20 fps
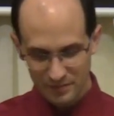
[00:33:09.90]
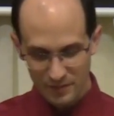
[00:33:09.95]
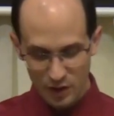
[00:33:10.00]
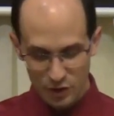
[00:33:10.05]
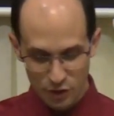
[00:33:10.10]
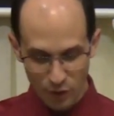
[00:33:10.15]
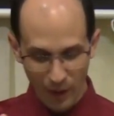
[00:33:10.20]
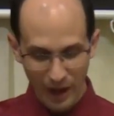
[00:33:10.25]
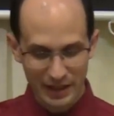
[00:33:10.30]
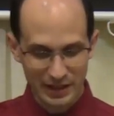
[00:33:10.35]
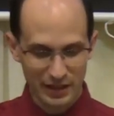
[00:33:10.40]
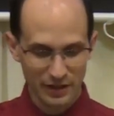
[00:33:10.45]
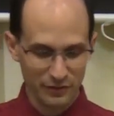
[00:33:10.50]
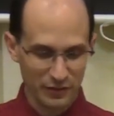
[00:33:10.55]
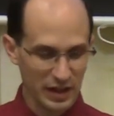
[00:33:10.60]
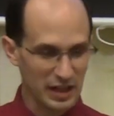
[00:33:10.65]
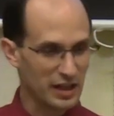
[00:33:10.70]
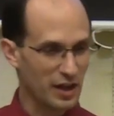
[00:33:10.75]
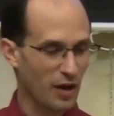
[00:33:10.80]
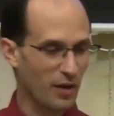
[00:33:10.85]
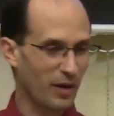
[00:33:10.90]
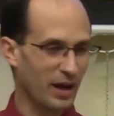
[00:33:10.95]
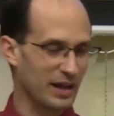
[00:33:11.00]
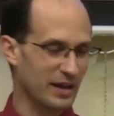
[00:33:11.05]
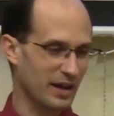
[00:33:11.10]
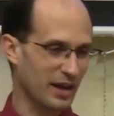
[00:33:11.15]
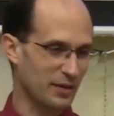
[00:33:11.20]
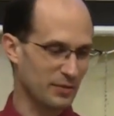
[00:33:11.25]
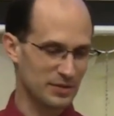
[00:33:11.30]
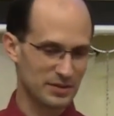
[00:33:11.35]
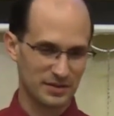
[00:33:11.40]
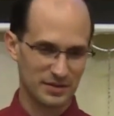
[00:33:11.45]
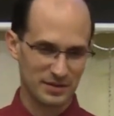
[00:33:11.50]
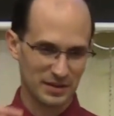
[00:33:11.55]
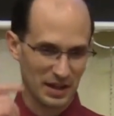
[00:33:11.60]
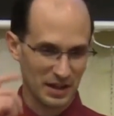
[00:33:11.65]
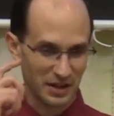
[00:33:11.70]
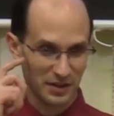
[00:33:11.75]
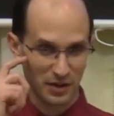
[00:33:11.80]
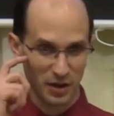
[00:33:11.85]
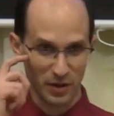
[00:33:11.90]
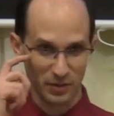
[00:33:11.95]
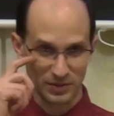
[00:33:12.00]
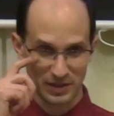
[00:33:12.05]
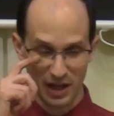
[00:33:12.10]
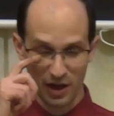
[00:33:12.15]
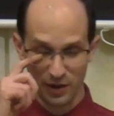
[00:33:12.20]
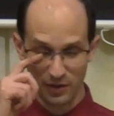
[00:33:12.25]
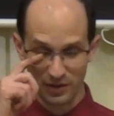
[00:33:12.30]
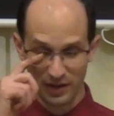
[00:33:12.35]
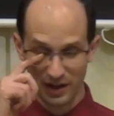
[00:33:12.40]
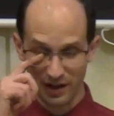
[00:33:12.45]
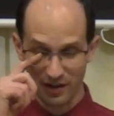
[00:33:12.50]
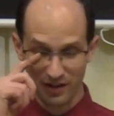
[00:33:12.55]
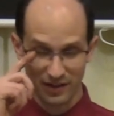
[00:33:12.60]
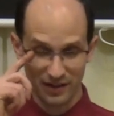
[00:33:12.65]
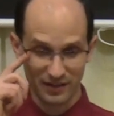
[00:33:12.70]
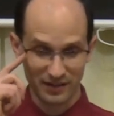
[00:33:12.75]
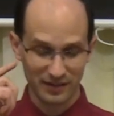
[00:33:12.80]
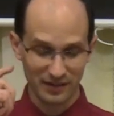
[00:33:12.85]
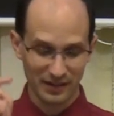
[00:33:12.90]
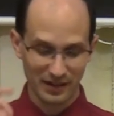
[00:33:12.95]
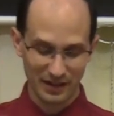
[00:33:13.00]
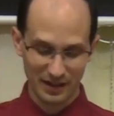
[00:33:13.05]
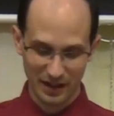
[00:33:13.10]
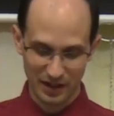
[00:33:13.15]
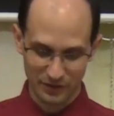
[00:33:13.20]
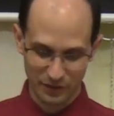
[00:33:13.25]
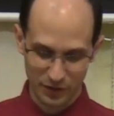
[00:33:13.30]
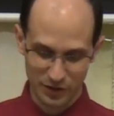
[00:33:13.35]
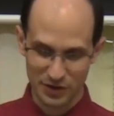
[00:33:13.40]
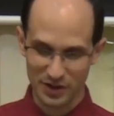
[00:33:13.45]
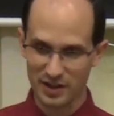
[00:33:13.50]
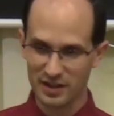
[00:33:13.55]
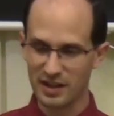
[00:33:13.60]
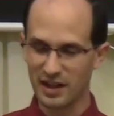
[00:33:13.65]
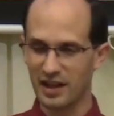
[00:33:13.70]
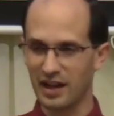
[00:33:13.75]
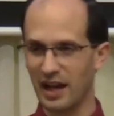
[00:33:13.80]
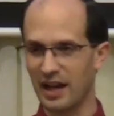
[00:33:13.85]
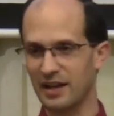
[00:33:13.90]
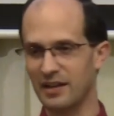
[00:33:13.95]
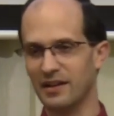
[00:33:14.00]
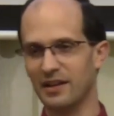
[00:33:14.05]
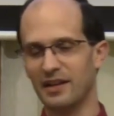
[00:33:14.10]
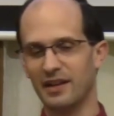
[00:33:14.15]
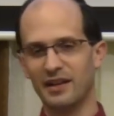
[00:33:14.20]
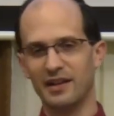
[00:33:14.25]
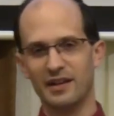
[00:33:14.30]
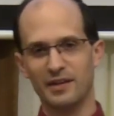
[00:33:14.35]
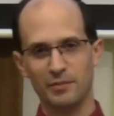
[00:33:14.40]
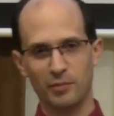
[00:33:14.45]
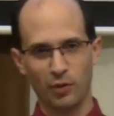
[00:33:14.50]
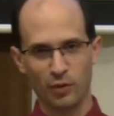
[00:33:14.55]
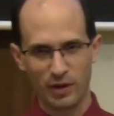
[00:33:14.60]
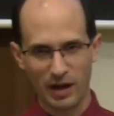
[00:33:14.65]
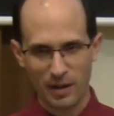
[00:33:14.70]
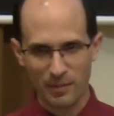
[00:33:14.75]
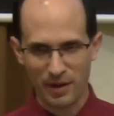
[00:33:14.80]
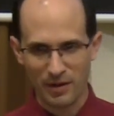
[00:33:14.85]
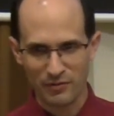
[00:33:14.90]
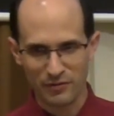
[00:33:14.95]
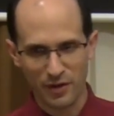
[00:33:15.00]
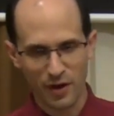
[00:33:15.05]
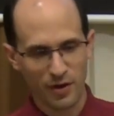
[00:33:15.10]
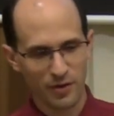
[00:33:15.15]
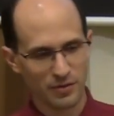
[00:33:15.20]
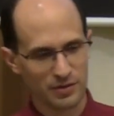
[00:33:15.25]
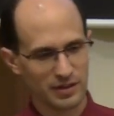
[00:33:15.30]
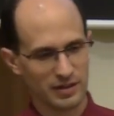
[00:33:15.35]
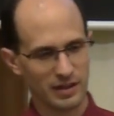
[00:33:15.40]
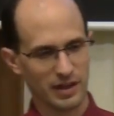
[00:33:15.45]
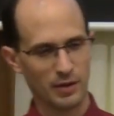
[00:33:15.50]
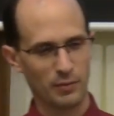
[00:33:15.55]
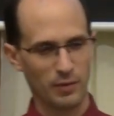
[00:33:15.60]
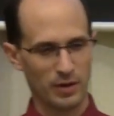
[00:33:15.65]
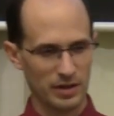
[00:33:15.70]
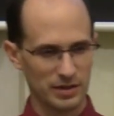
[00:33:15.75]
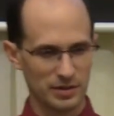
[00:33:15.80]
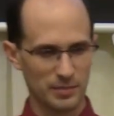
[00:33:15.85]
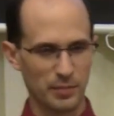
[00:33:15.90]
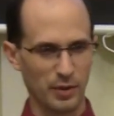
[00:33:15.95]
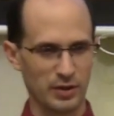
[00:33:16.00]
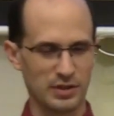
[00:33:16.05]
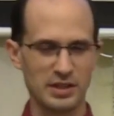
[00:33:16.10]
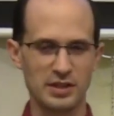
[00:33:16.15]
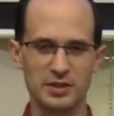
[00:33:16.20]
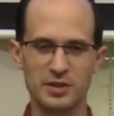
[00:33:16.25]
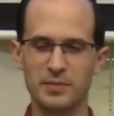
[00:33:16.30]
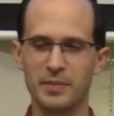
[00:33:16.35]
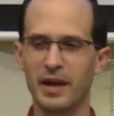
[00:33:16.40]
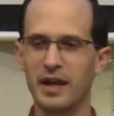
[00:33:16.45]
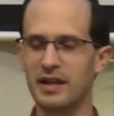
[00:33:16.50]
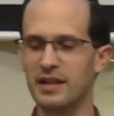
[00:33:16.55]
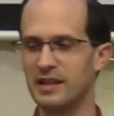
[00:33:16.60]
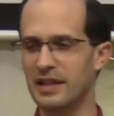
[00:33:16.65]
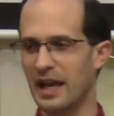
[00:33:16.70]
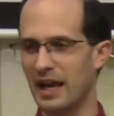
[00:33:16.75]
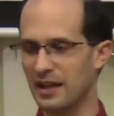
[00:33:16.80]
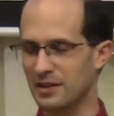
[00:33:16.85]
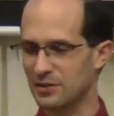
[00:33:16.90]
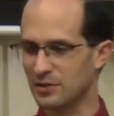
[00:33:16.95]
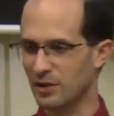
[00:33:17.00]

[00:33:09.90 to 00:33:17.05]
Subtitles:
So I did a video. I was sitting in the hotel there in Virginia, and I pulled out my phone and I wanted to participate in that.